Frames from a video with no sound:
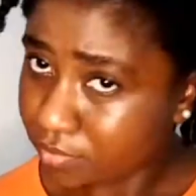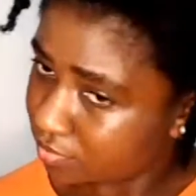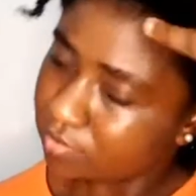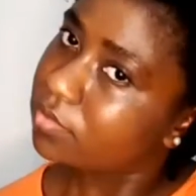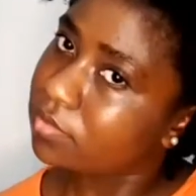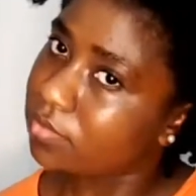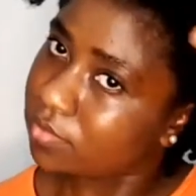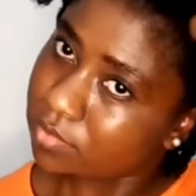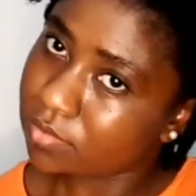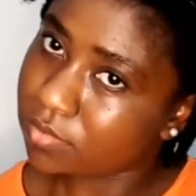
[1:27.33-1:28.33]
be going in
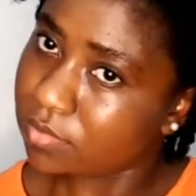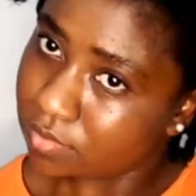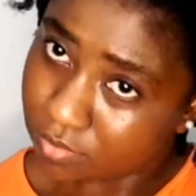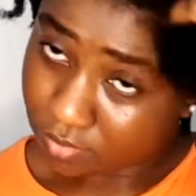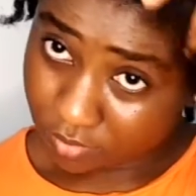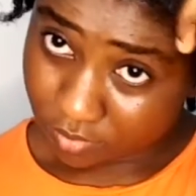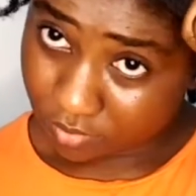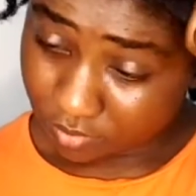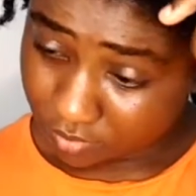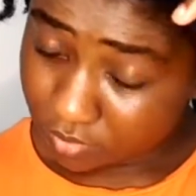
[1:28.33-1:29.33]
with my
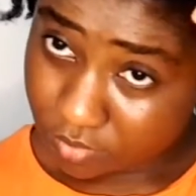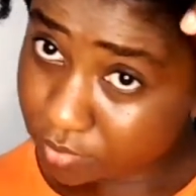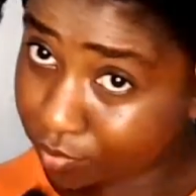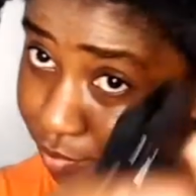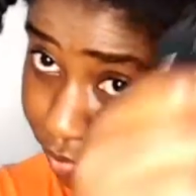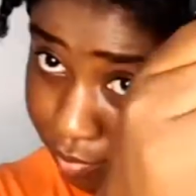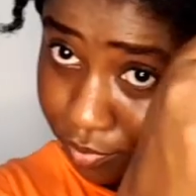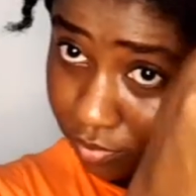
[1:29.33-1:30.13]
water.